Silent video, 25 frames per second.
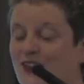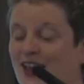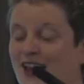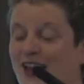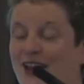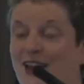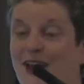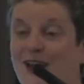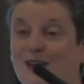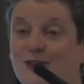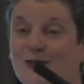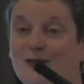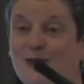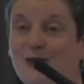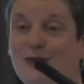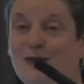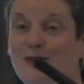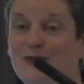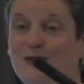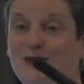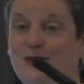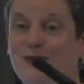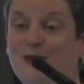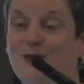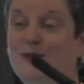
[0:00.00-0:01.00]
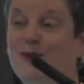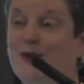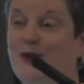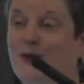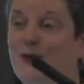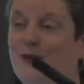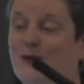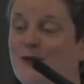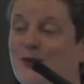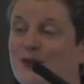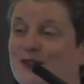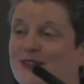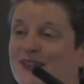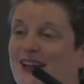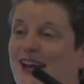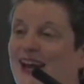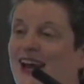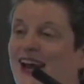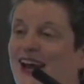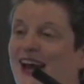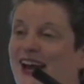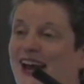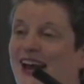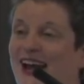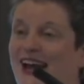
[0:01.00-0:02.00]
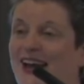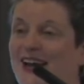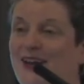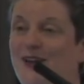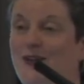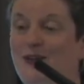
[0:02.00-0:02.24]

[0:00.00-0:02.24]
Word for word: And I don't know if you know, but uh,